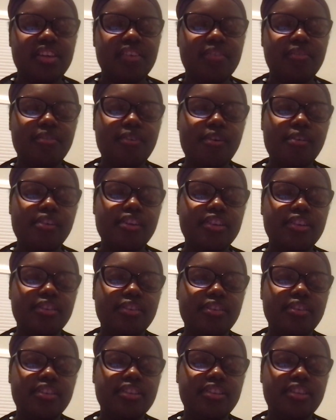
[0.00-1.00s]
Focus
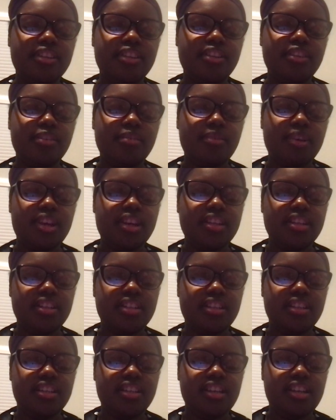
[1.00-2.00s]
on the
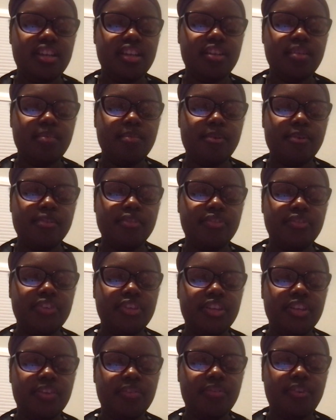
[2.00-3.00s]
situation and emotion
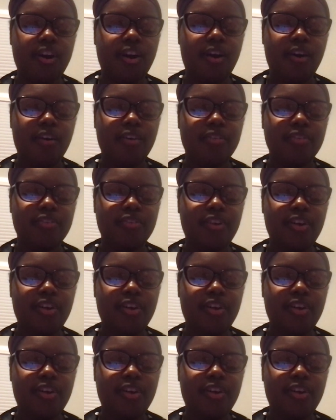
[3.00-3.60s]
evolve